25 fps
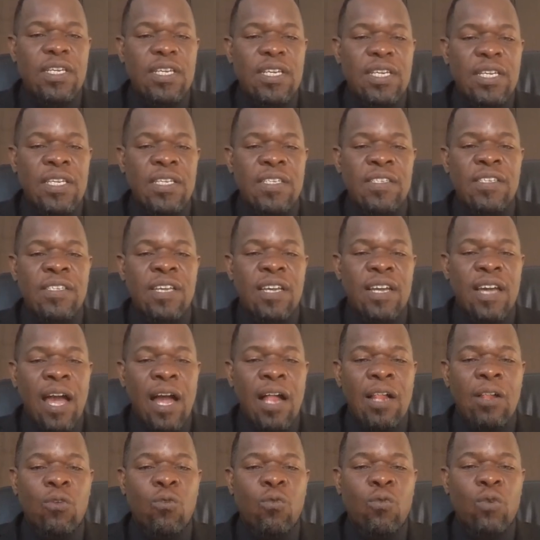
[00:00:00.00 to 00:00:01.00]
is the
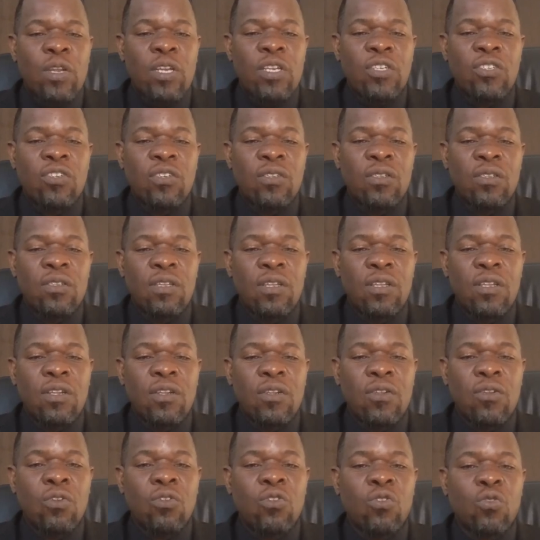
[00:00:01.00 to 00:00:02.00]
calculation
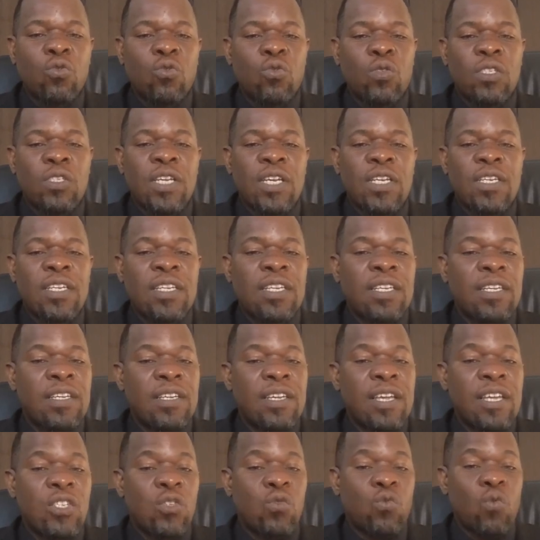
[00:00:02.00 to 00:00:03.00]
not rooted in
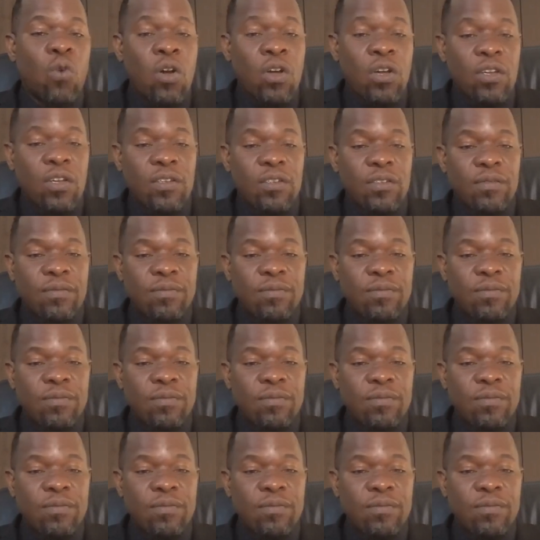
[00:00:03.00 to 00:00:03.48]
guesswork?